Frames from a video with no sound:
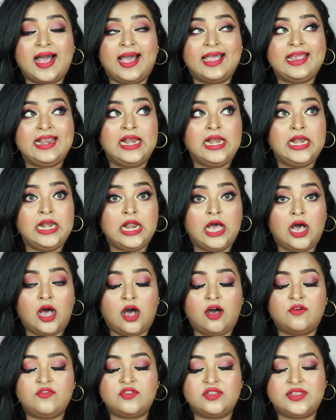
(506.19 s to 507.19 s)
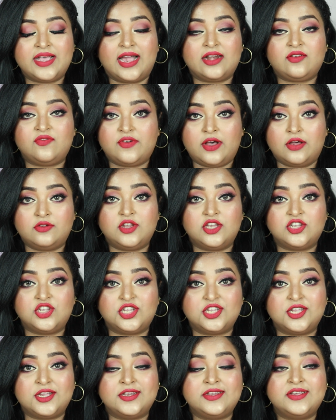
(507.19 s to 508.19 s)
I love that
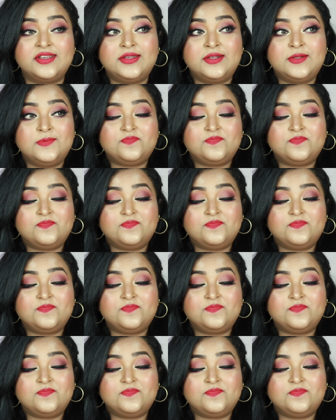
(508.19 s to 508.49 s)
foundation.